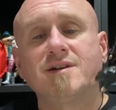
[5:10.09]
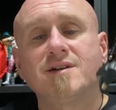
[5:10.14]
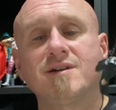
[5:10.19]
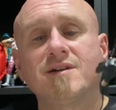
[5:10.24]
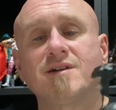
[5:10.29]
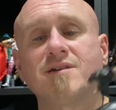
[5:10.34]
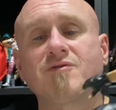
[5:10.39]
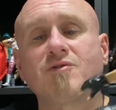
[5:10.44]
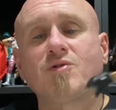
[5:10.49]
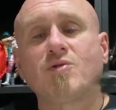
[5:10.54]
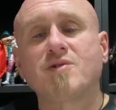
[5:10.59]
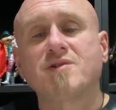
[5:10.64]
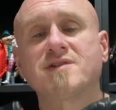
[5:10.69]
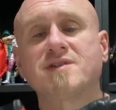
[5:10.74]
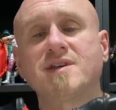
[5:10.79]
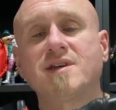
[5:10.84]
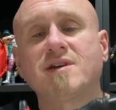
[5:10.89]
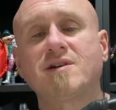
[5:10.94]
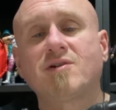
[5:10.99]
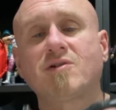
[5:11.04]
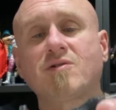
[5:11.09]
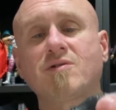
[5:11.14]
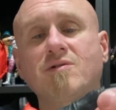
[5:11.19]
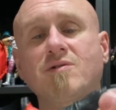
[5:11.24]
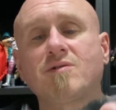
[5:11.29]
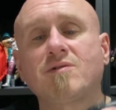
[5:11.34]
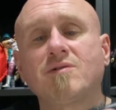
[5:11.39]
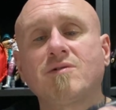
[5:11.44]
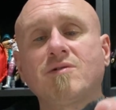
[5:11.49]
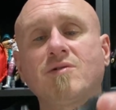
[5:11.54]
and of course the
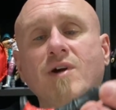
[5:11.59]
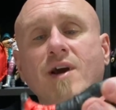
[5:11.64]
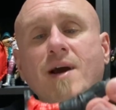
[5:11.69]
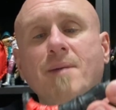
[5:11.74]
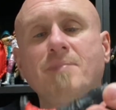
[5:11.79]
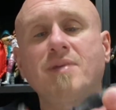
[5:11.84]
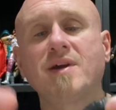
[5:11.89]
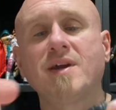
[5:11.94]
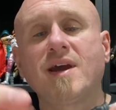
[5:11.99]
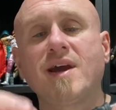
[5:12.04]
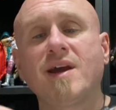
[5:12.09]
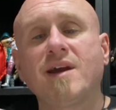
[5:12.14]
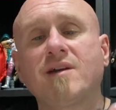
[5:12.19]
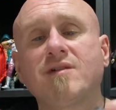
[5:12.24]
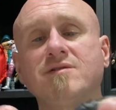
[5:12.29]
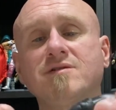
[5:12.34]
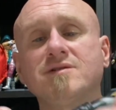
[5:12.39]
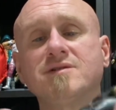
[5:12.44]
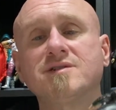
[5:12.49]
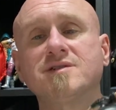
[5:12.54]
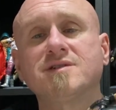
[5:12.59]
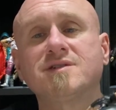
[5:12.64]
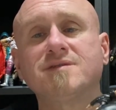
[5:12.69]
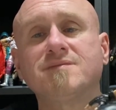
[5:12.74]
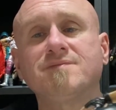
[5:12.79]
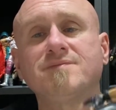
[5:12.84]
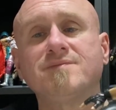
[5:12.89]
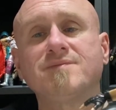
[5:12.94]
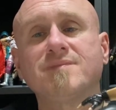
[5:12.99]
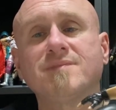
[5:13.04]
crappy ankles,
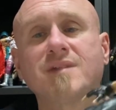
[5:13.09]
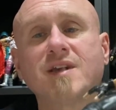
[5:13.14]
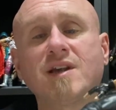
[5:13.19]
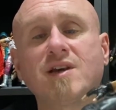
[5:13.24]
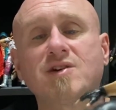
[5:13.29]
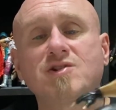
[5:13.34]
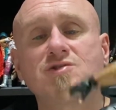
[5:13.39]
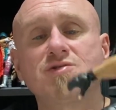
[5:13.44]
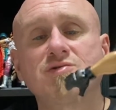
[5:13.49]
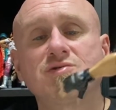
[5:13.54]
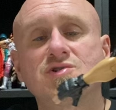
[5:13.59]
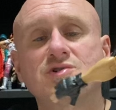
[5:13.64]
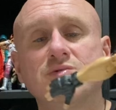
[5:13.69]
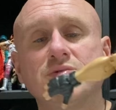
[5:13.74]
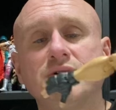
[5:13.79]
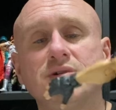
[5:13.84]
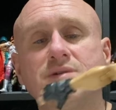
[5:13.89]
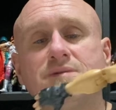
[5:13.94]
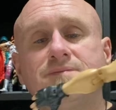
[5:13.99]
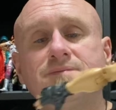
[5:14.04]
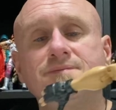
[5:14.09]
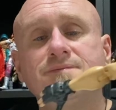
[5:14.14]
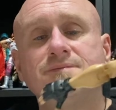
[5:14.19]
as usual.